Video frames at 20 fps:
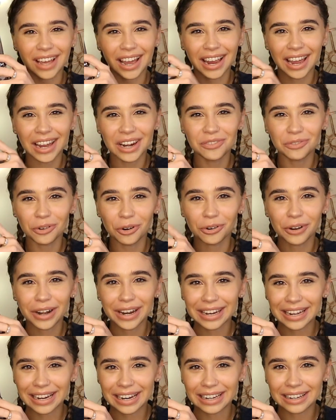I kind of
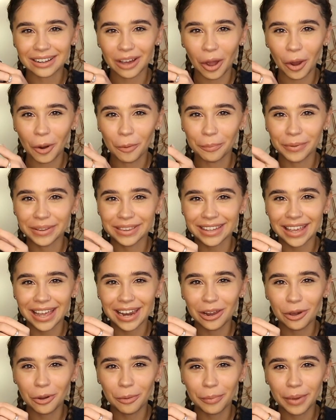already opened it
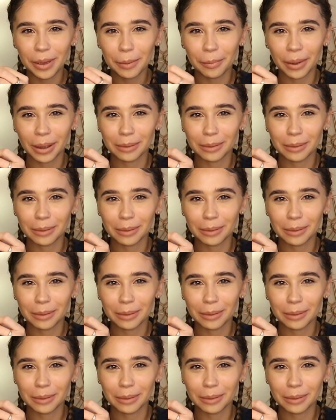a little bit